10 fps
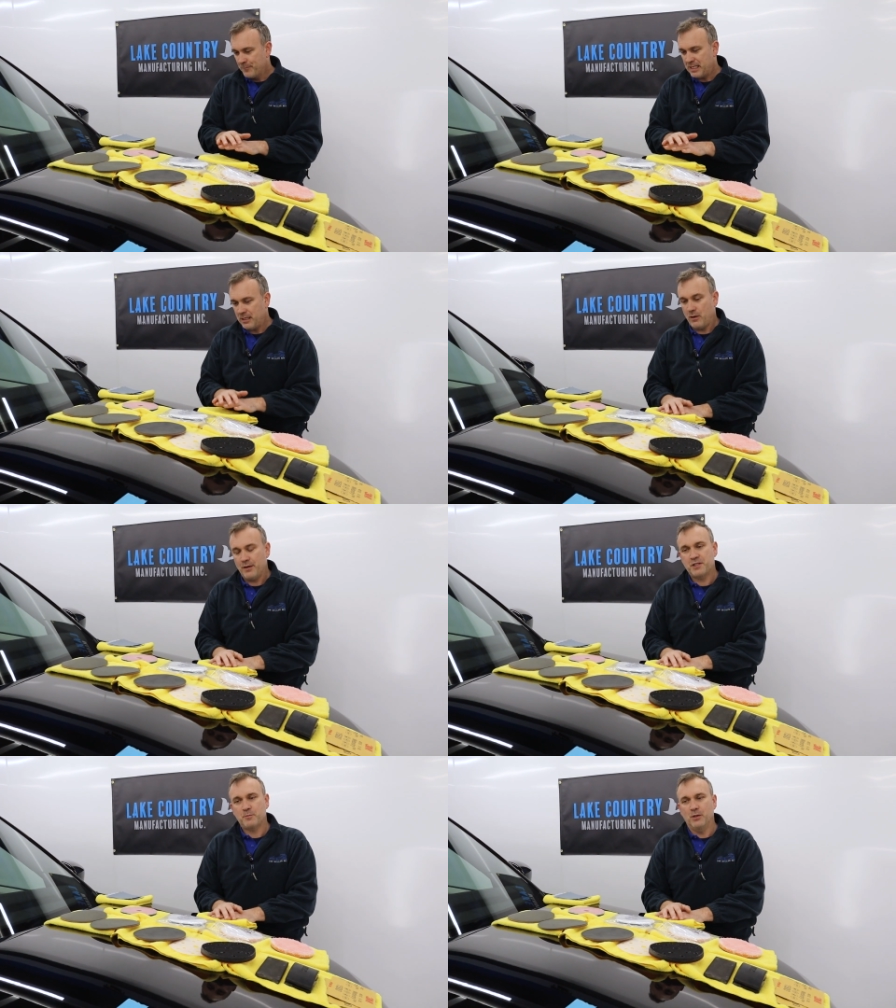That
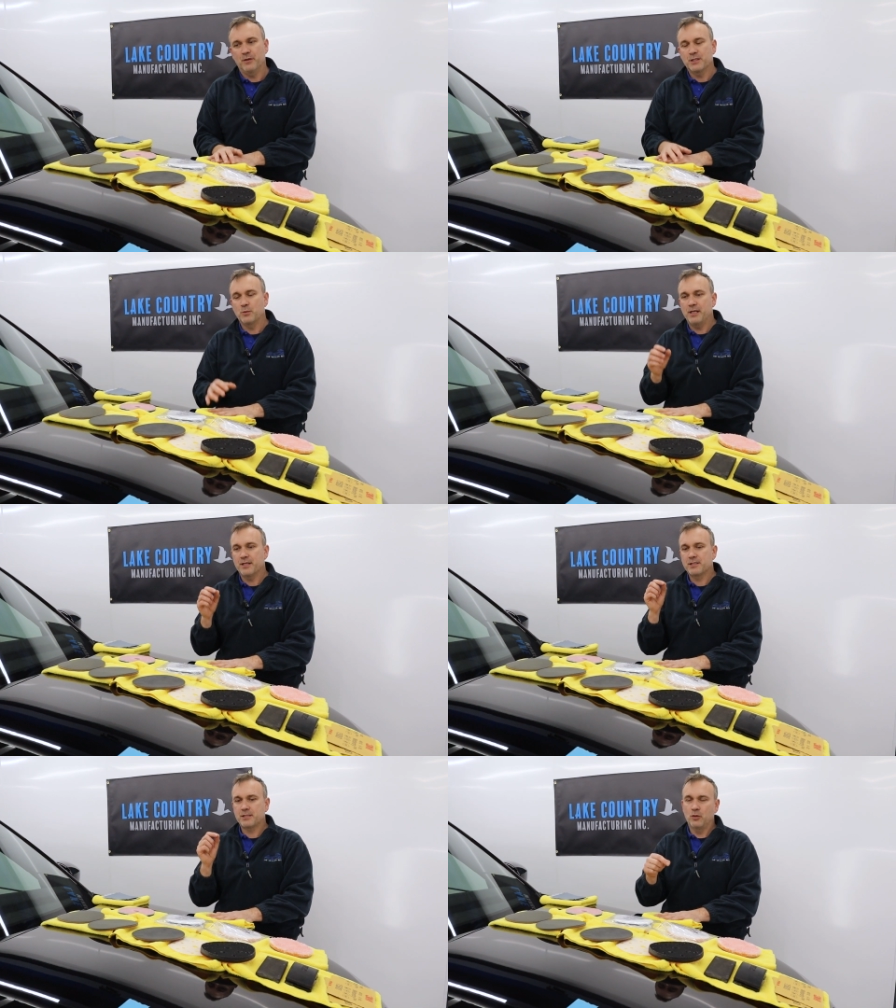high spot is where the
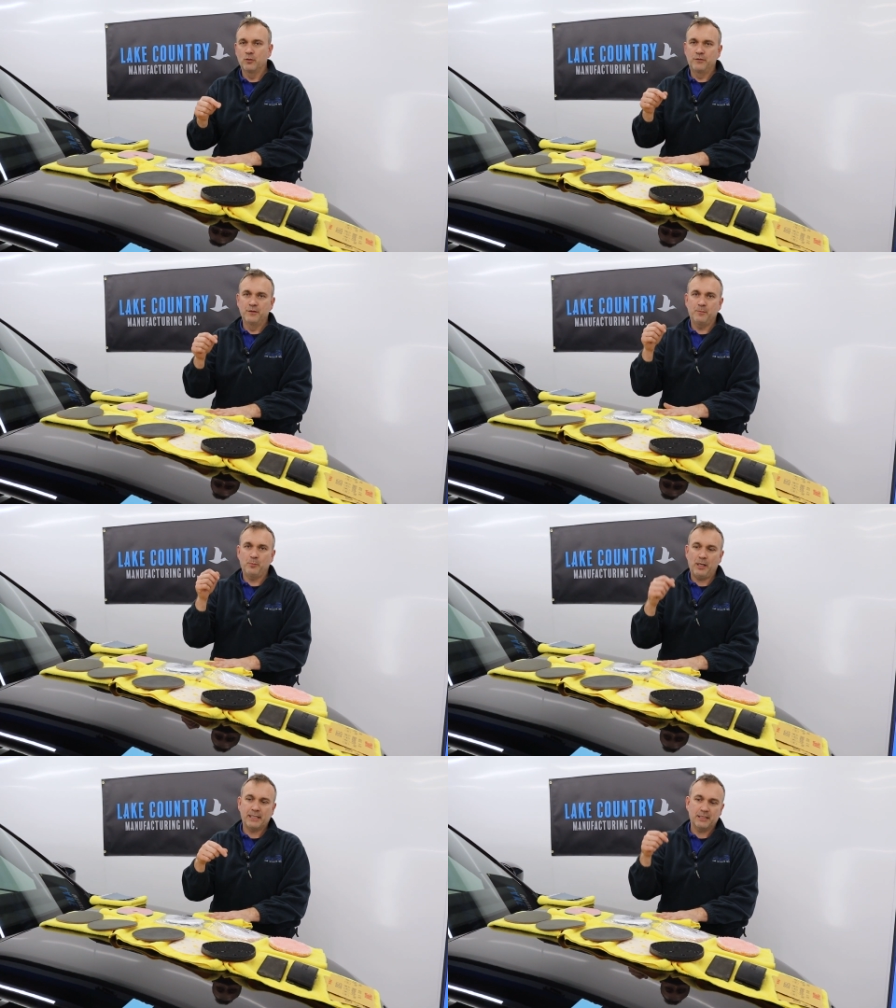solvent
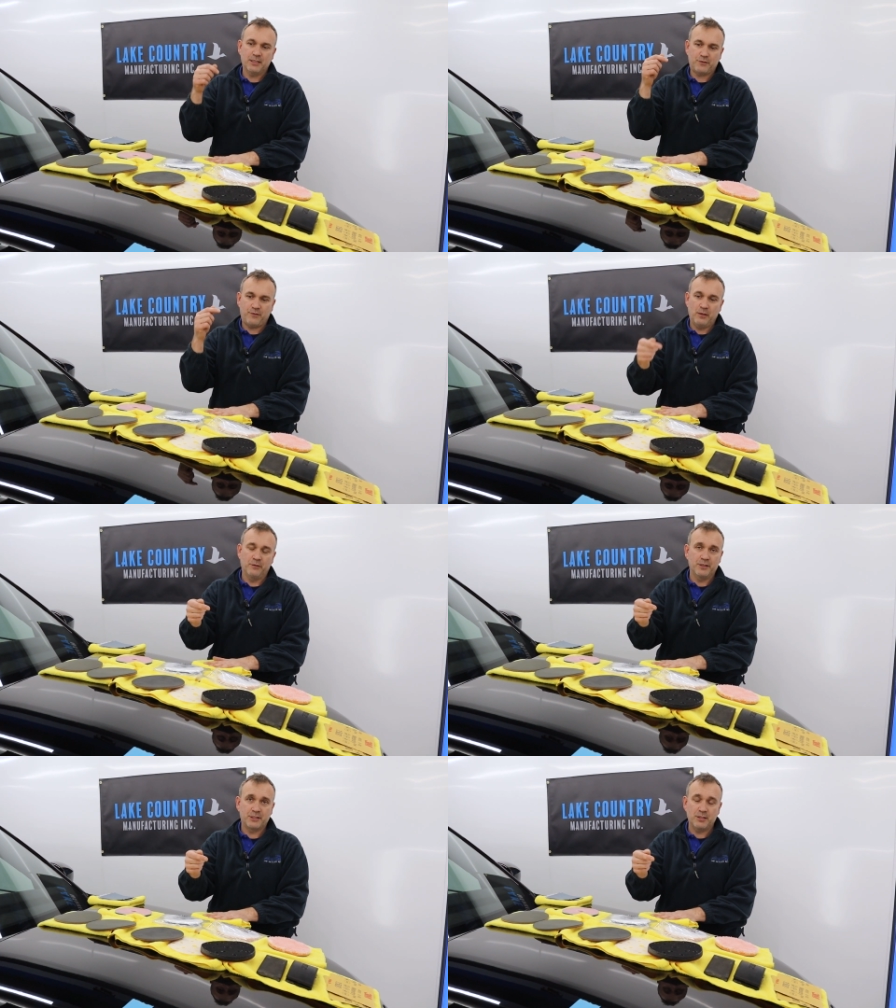paint that's fell
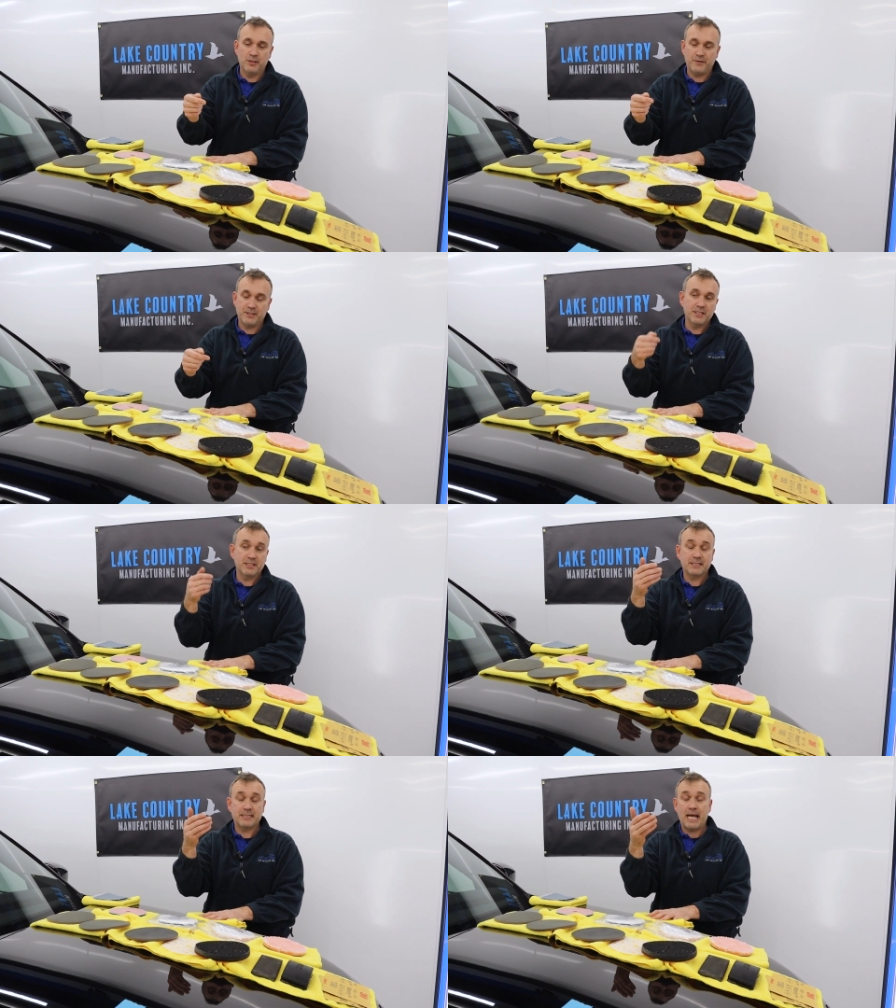on the surface and
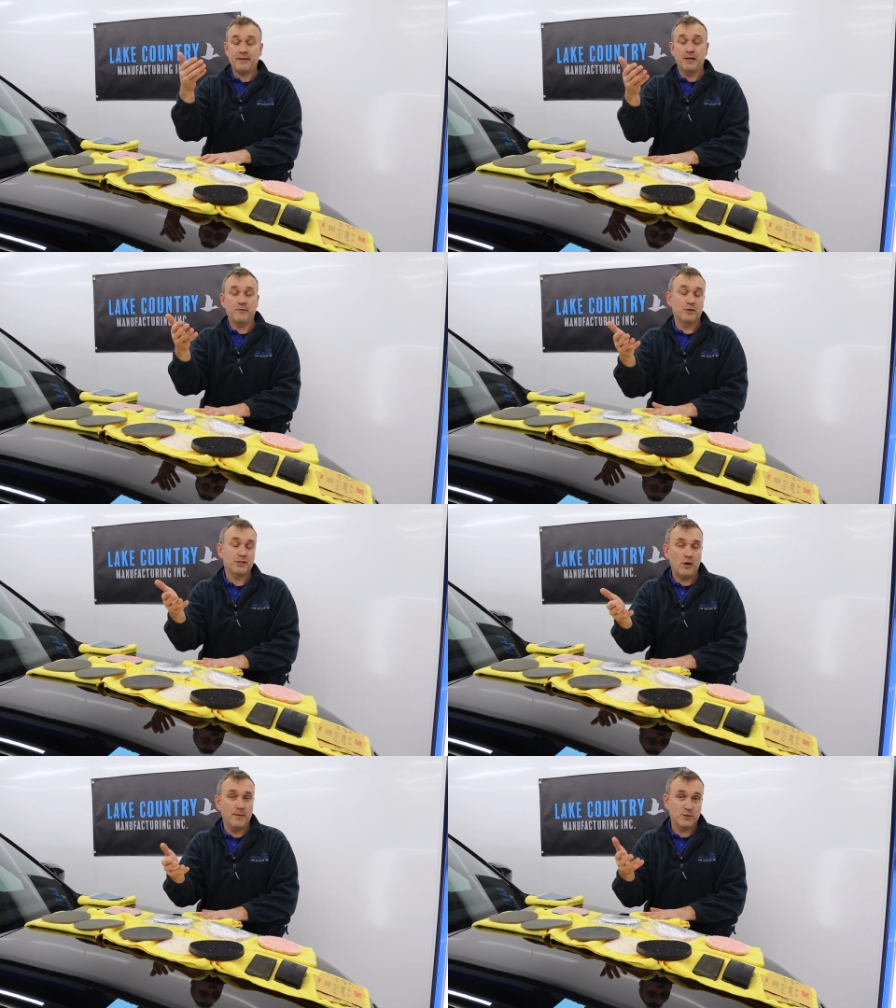has sat there for a
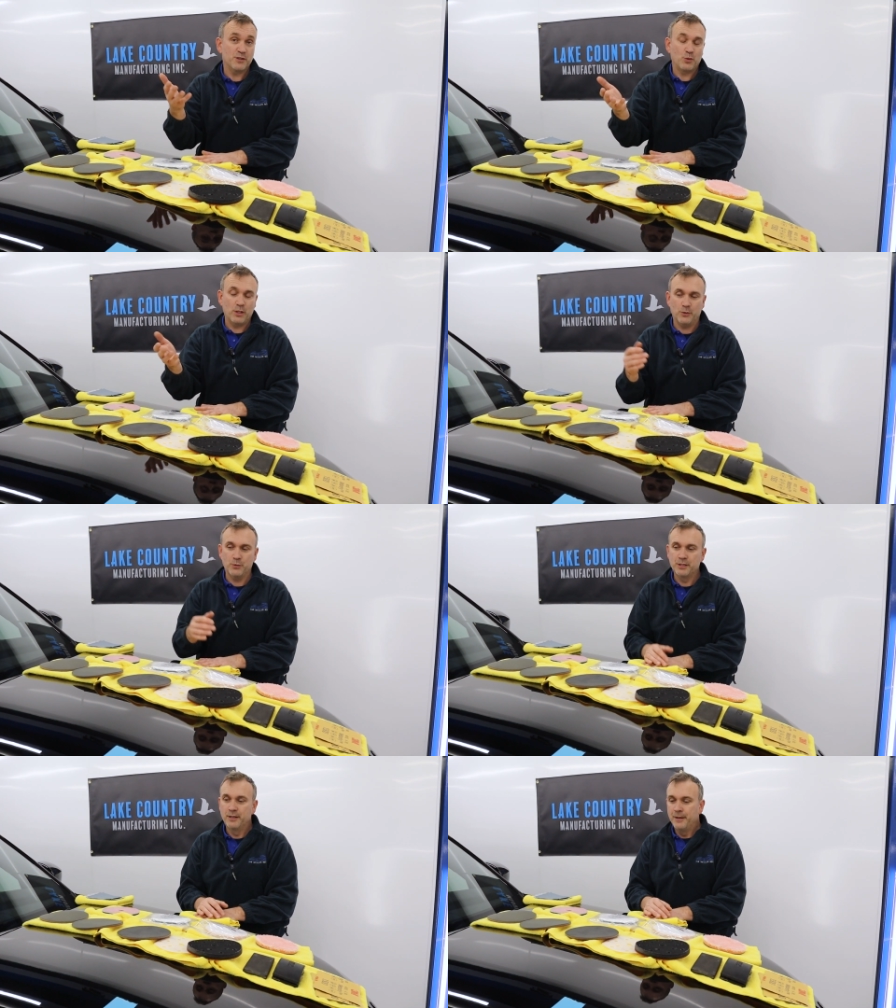time, so it's
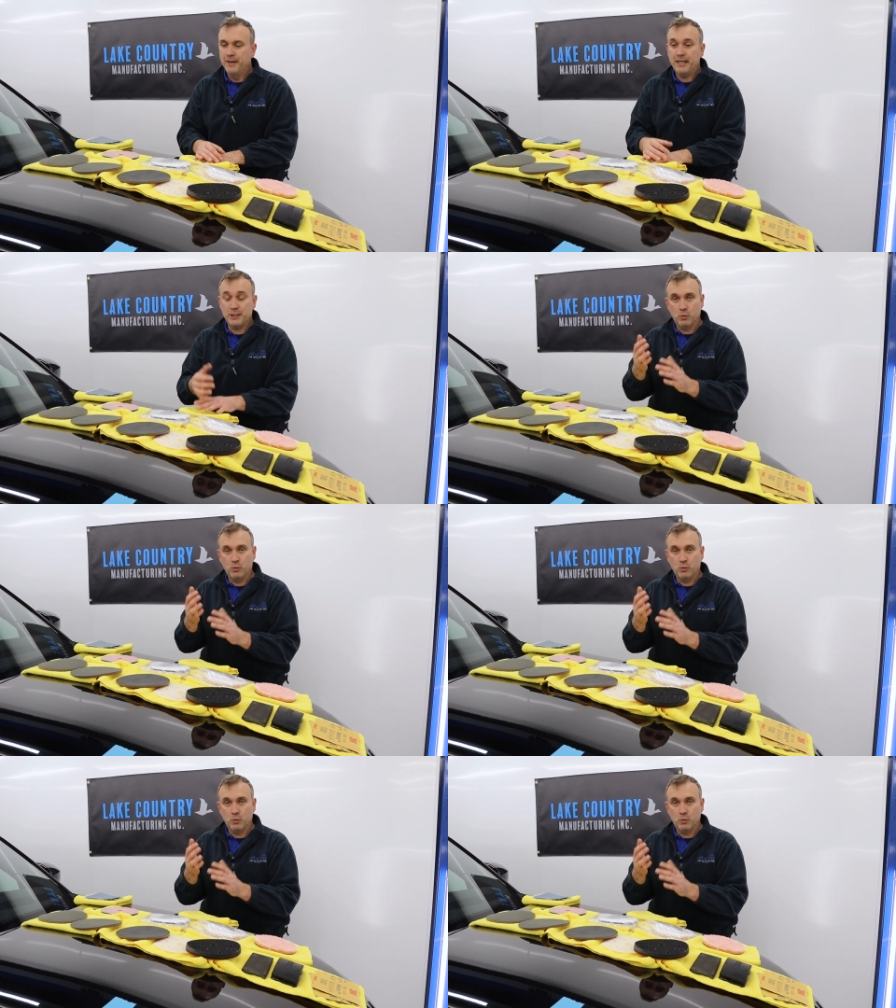dwelled, and it's